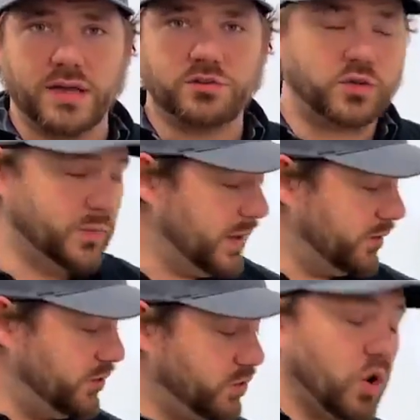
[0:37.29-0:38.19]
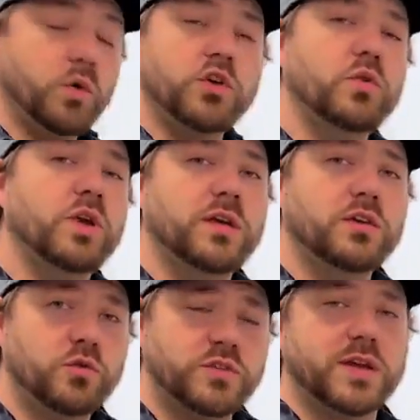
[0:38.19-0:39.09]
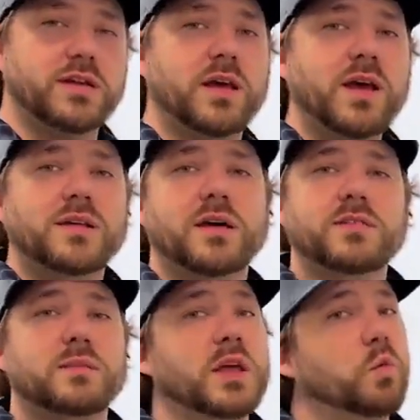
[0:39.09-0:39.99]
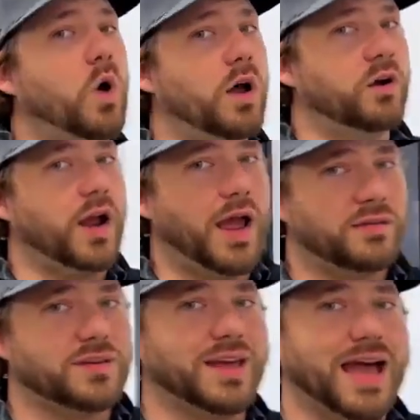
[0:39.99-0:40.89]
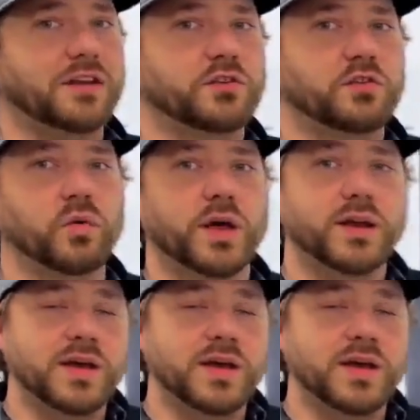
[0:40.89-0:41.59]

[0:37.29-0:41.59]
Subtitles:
Just because you don't use it doesn't mean water hasn't gotten to it.